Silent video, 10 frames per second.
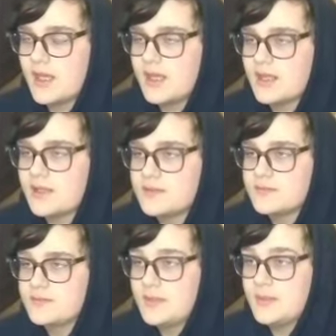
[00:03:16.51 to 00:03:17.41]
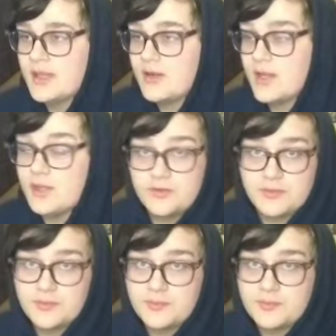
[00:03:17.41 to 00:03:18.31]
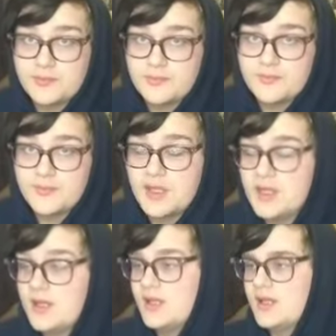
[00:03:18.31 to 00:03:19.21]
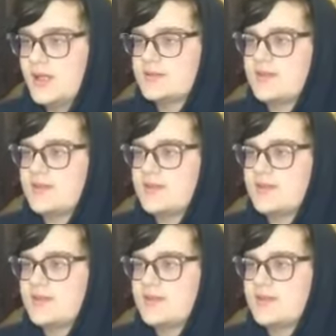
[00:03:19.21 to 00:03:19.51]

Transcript: I can be better at YouTube.